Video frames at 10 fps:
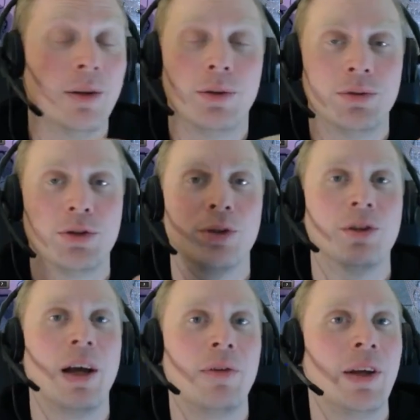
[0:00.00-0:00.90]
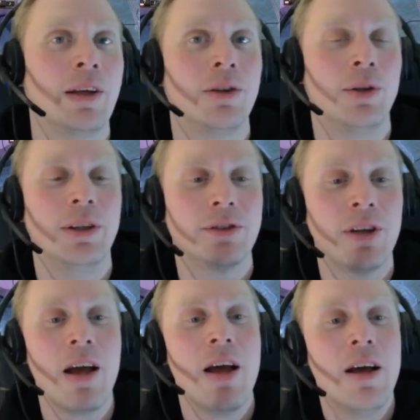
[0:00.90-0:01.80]
started diving into this.
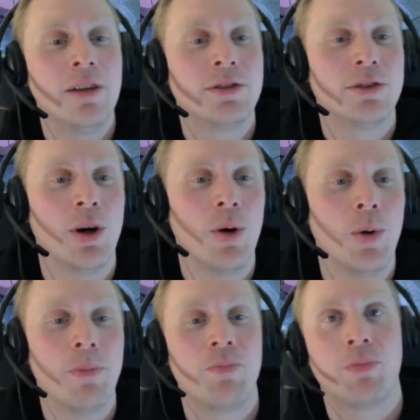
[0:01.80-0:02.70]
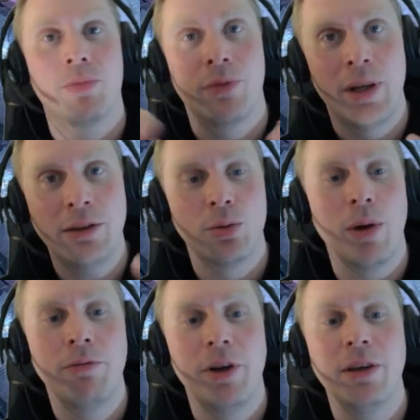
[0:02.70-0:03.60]
So that's
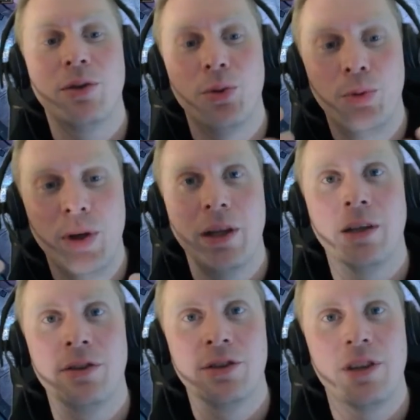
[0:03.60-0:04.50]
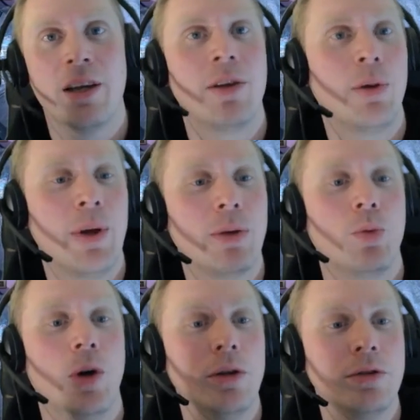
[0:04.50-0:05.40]
one thing to really understand how that
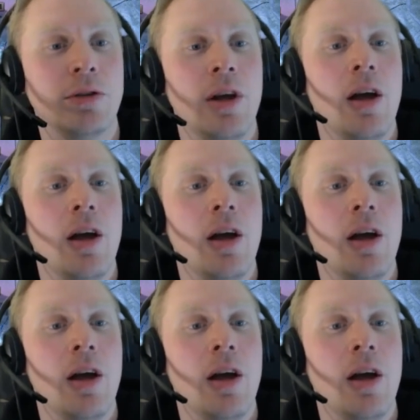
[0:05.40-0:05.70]
works.